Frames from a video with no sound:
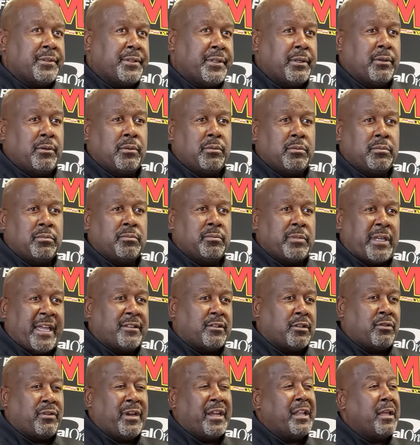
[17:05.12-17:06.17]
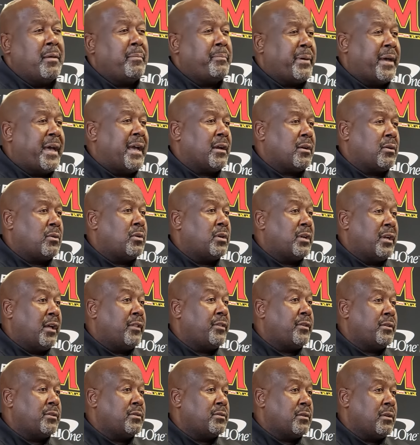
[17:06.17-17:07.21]
you know, has a great impact on
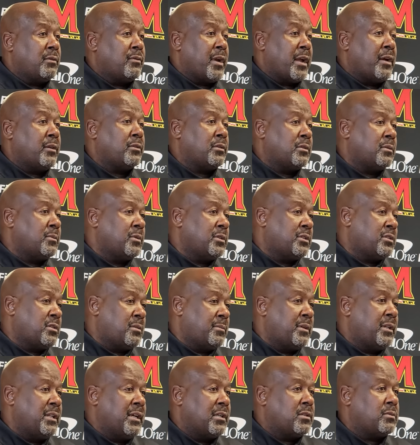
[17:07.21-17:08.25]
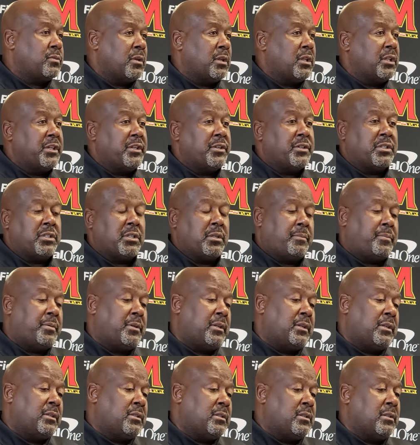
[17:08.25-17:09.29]
others around him, which to me, that's what leadership
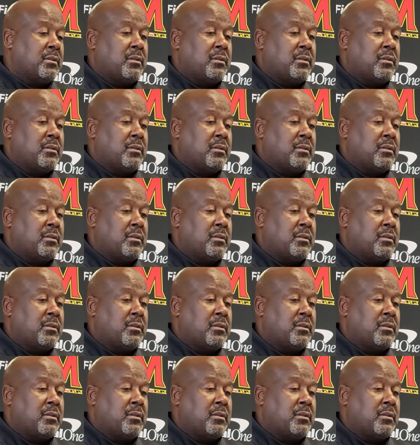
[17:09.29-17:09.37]
is.